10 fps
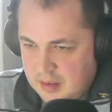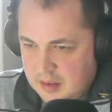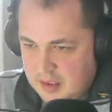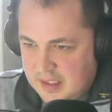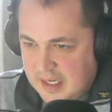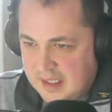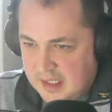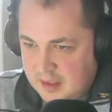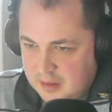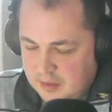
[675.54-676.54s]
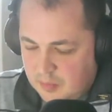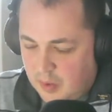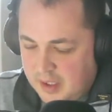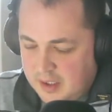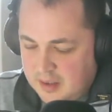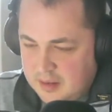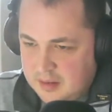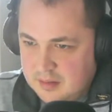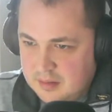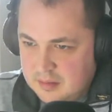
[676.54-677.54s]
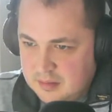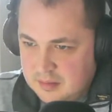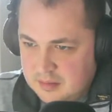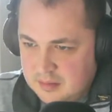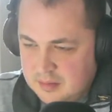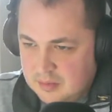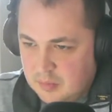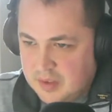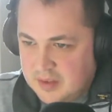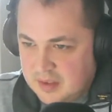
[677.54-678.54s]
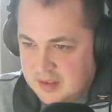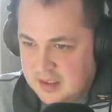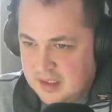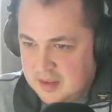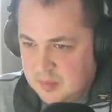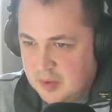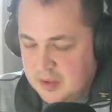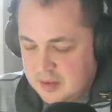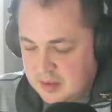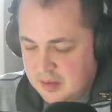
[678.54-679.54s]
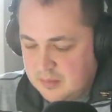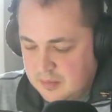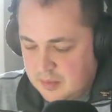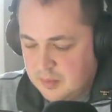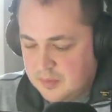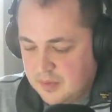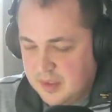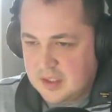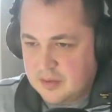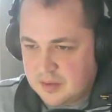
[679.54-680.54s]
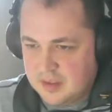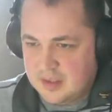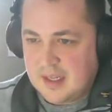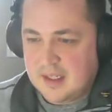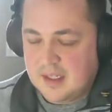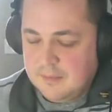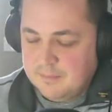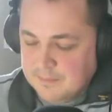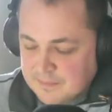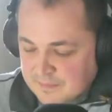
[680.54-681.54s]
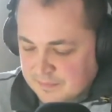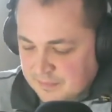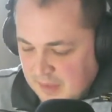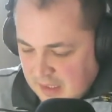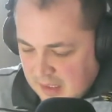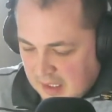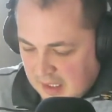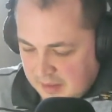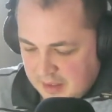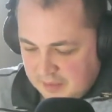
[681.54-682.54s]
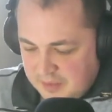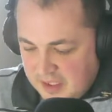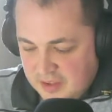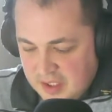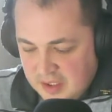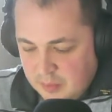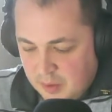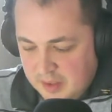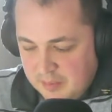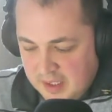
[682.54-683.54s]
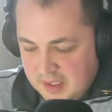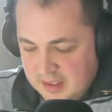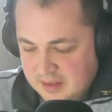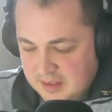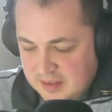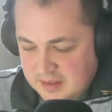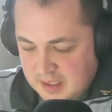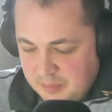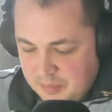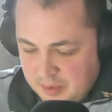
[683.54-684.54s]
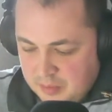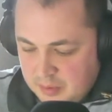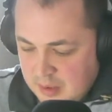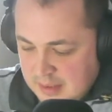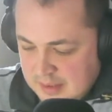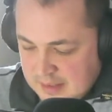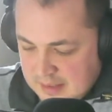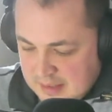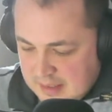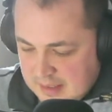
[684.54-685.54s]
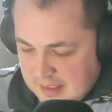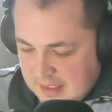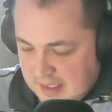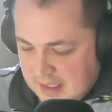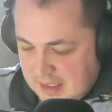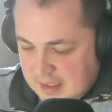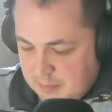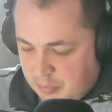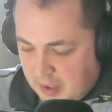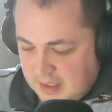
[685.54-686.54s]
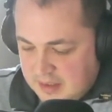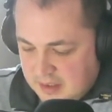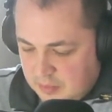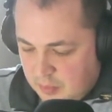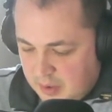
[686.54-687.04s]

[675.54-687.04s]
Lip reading: Hideki 20. He was 16 this morning, so no one's really interested in Decky. You have DJ 20 making his season debut, and Bryson 20.